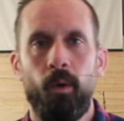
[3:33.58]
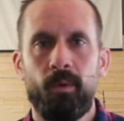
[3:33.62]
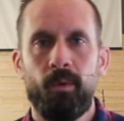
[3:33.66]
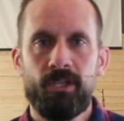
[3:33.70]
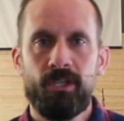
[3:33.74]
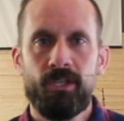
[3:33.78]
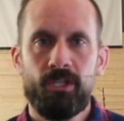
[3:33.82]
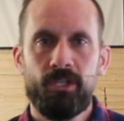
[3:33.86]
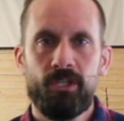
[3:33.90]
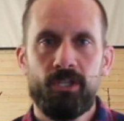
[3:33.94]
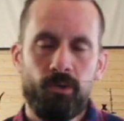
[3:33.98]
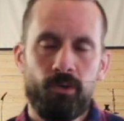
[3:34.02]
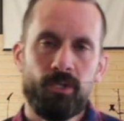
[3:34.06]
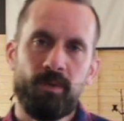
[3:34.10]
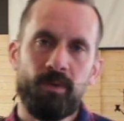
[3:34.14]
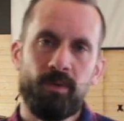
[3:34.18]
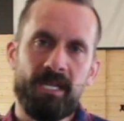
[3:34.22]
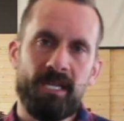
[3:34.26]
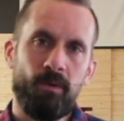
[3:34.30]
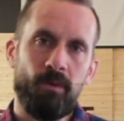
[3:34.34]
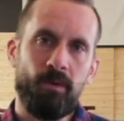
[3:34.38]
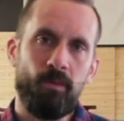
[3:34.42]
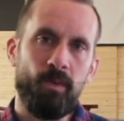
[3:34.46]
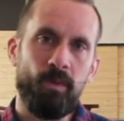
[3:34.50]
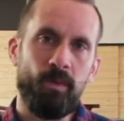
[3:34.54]
we do is
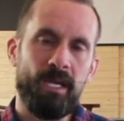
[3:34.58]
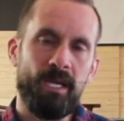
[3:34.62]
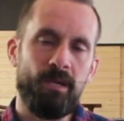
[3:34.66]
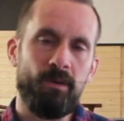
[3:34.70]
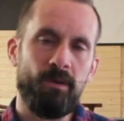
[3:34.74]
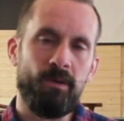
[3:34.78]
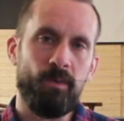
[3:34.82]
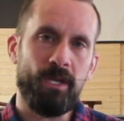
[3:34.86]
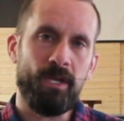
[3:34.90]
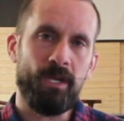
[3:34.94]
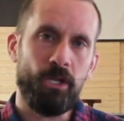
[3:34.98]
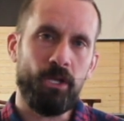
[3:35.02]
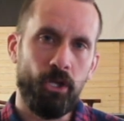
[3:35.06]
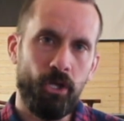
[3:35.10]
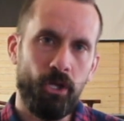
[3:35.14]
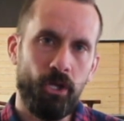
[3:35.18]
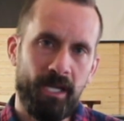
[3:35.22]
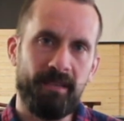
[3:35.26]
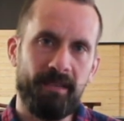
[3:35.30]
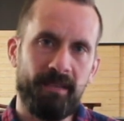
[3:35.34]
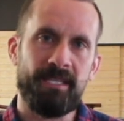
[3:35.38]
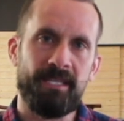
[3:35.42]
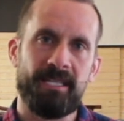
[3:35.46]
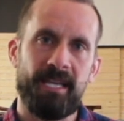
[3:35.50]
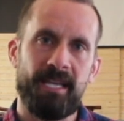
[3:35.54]
we look
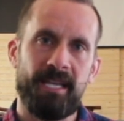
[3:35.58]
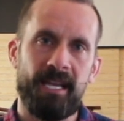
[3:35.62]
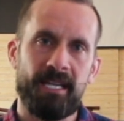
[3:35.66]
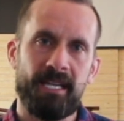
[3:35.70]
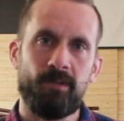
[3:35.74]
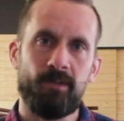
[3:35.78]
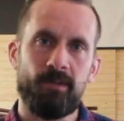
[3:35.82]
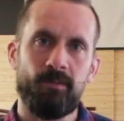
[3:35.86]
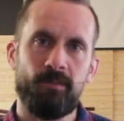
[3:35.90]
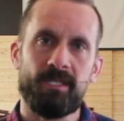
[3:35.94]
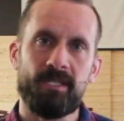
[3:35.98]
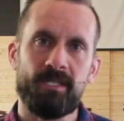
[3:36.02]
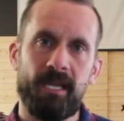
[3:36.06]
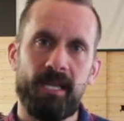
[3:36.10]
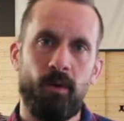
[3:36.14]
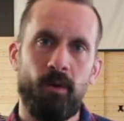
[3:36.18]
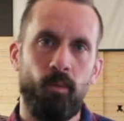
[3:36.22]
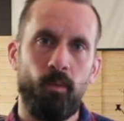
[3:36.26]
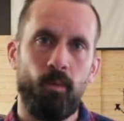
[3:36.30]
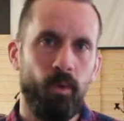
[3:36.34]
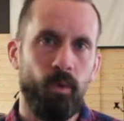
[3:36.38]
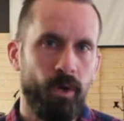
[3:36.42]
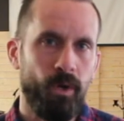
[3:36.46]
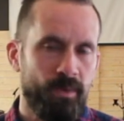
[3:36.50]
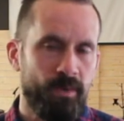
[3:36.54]
at the text and we say,
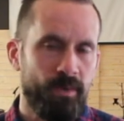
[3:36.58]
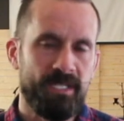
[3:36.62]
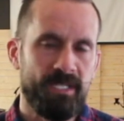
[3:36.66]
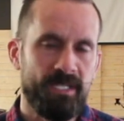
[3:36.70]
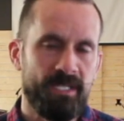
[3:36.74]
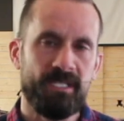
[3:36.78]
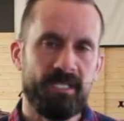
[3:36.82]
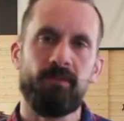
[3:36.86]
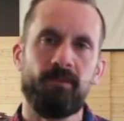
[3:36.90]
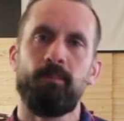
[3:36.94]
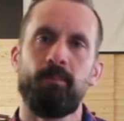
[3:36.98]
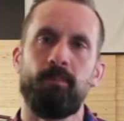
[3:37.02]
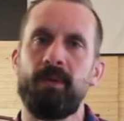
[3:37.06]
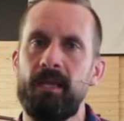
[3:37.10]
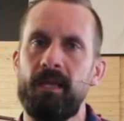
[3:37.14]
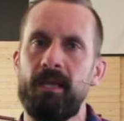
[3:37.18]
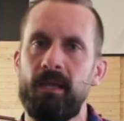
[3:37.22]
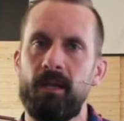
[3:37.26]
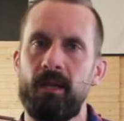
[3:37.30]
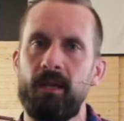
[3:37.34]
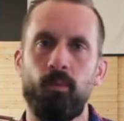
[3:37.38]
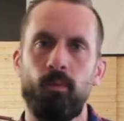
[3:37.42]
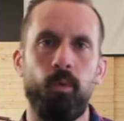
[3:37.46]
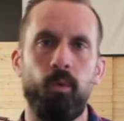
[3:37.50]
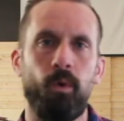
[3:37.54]
what do we see
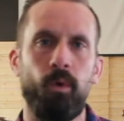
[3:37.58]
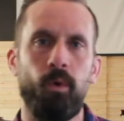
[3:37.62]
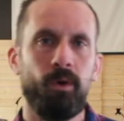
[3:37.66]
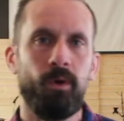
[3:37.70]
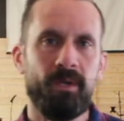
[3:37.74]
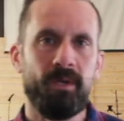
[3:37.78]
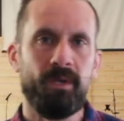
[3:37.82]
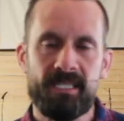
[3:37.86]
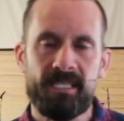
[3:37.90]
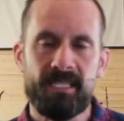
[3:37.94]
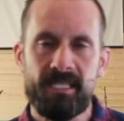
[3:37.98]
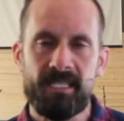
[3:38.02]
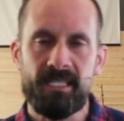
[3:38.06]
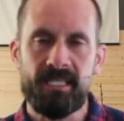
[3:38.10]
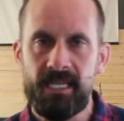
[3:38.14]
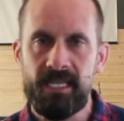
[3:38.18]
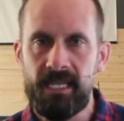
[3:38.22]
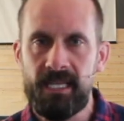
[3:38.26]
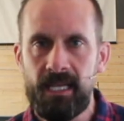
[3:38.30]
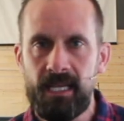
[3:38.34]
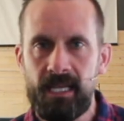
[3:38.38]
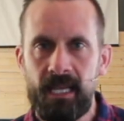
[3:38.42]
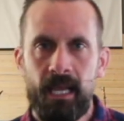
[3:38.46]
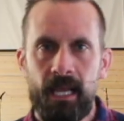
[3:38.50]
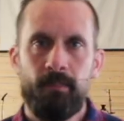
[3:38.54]
repeated? What do we
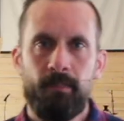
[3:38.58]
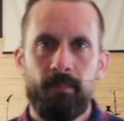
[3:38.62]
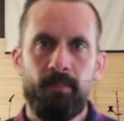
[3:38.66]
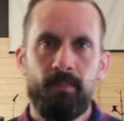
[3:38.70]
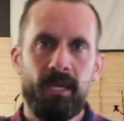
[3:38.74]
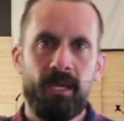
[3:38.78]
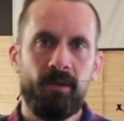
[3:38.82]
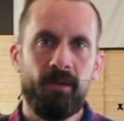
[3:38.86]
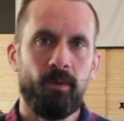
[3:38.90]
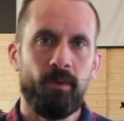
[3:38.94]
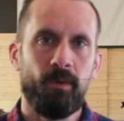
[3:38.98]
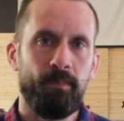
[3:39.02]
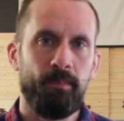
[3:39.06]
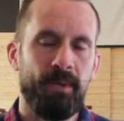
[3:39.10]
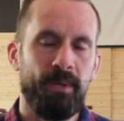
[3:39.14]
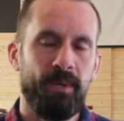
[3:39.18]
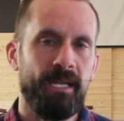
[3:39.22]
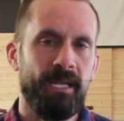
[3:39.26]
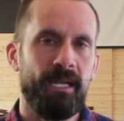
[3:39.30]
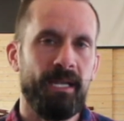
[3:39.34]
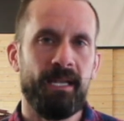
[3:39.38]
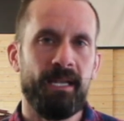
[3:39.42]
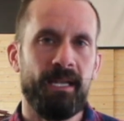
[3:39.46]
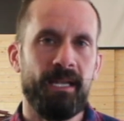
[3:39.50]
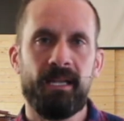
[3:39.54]
see being
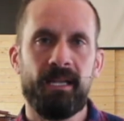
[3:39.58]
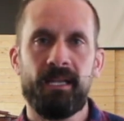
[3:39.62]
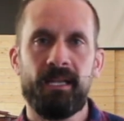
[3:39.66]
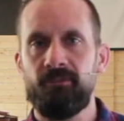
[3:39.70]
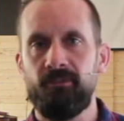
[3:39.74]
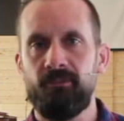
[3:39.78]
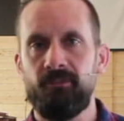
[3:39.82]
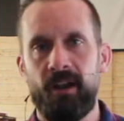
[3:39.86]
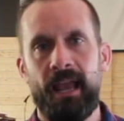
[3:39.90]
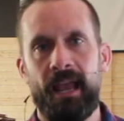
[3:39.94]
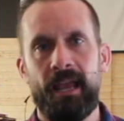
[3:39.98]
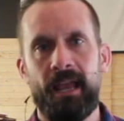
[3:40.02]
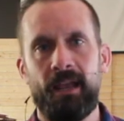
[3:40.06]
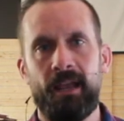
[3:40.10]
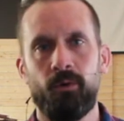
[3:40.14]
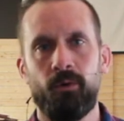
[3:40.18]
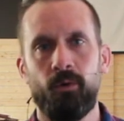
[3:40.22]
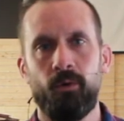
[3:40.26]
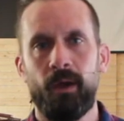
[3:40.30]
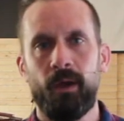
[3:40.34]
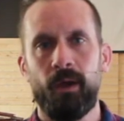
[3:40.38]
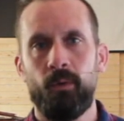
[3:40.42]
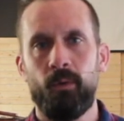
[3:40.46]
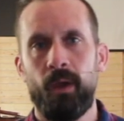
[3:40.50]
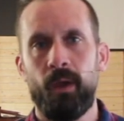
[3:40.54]
repeated in a different
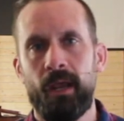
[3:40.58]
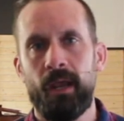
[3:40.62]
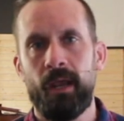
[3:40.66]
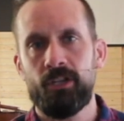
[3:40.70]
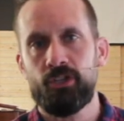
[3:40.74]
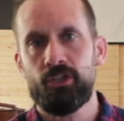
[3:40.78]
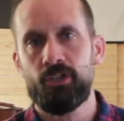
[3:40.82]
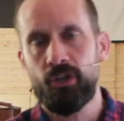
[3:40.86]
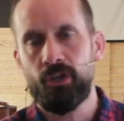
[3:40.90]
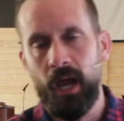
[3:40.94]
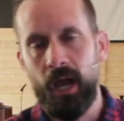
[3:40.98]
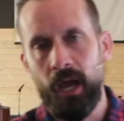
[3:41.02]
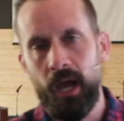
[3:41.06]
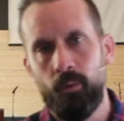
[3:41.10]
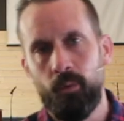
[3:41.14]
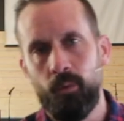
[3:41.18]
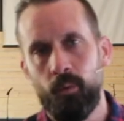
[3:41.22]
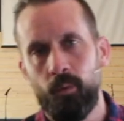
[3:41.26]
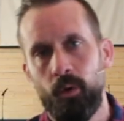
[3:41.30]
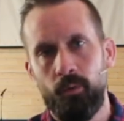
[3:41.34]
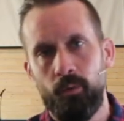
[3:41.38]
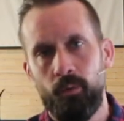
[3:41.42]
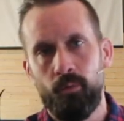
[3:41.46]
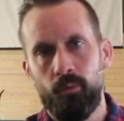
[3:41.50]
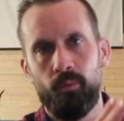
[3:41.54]
angle? And John
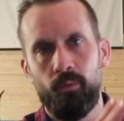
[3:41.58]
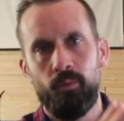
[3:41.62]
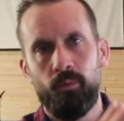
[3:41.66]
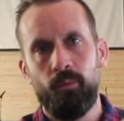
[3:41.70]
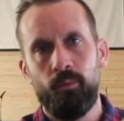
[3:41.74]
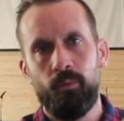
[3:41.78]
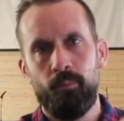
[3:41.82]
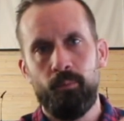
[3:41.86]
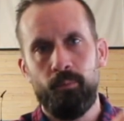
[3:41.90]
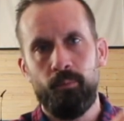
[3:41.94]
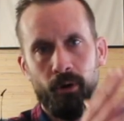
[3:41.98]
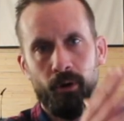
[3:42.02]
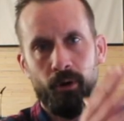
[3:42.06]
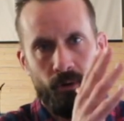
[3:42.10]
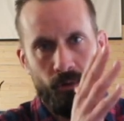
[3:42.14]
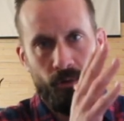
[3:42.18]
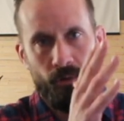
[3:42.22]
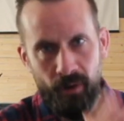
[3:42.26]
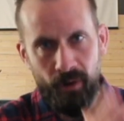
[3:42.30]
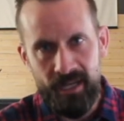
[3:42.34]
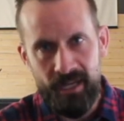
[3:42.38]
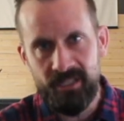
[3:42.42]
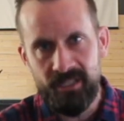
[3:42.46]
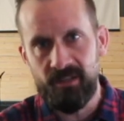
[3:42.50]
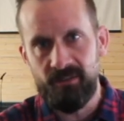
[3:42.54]
will
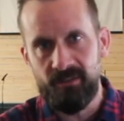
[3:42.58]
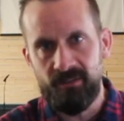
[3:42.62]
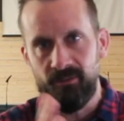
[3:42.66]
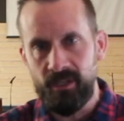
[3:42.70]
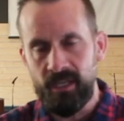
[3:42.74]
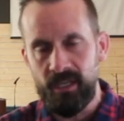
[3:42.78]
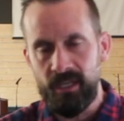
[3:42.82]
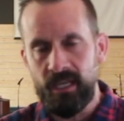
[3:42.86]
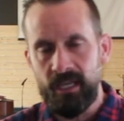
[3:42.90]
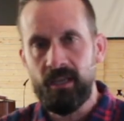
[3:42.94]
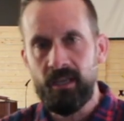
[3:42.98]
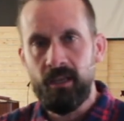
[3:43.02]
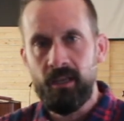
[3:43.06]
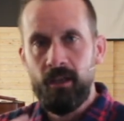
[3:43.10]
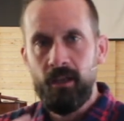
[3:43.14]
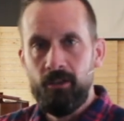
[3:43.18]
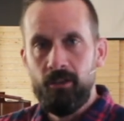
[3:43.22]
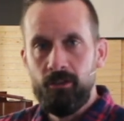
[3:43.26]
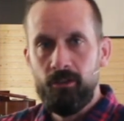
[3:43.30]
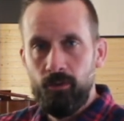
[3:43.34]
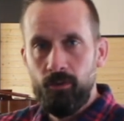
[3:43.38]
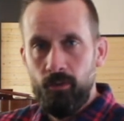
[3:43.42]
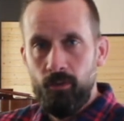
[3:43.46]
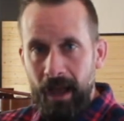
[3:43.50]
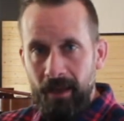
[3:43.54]
progressively
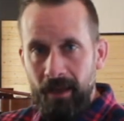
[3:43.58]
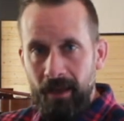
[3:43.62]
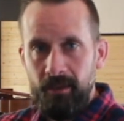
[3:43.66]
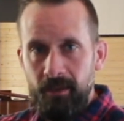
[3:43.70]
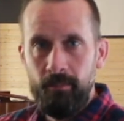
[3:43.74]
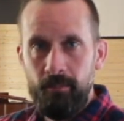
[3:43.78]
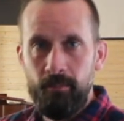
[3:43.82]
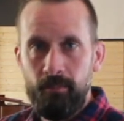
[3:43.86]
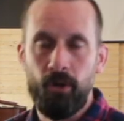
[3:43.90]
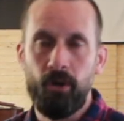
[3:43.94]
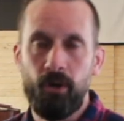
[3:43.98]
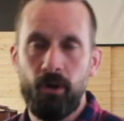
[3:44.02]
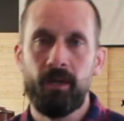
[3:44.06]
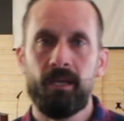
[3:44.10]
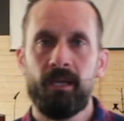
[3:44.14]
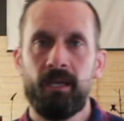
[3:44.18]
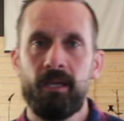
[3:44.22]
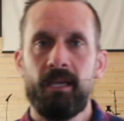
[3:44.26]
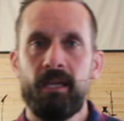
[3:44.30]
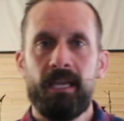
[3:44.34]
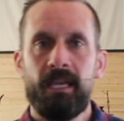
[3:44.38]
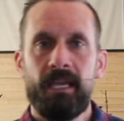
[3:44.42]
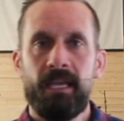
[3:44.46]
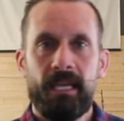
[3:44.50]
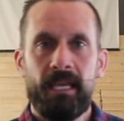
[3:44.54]
throughout the book
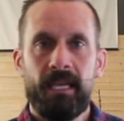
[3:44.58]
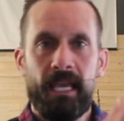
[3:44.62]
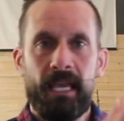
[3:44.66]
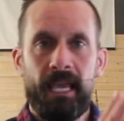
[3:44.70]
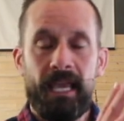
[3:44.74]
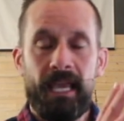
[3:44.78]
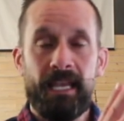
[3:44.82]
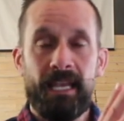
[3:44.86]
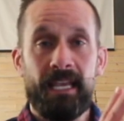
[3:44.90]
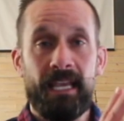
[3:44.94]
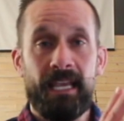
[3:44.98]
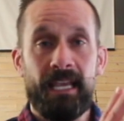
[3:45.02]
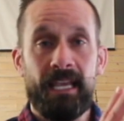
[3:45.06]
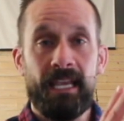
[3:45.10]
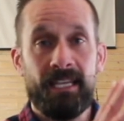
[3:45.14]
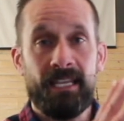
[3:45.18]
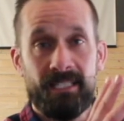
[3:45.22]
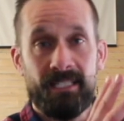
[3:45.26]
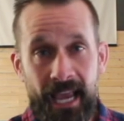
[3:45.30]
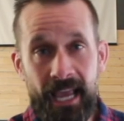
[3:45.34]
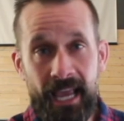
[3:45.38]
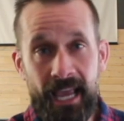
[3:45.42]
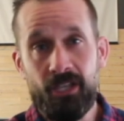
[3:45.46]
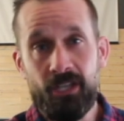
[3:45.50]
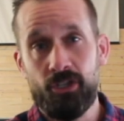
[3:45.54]
and
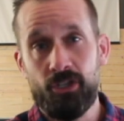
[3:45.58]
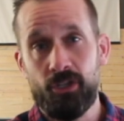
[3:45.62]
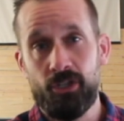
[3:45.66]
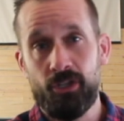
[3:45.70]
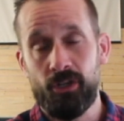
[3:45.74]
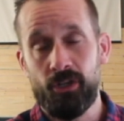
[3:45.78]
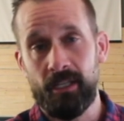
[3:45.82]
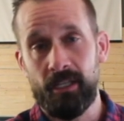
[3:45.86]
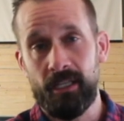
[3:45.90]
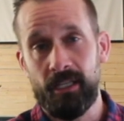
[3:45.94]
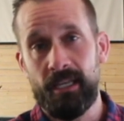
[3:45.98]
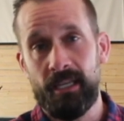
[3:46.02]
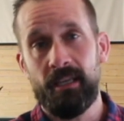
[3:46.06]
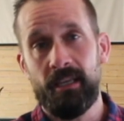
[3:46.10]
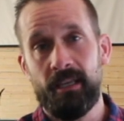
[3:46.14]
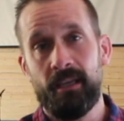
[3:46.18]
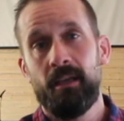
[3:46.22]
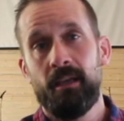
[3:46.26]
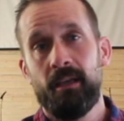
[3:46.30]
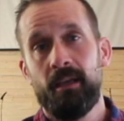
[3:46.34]
intentionally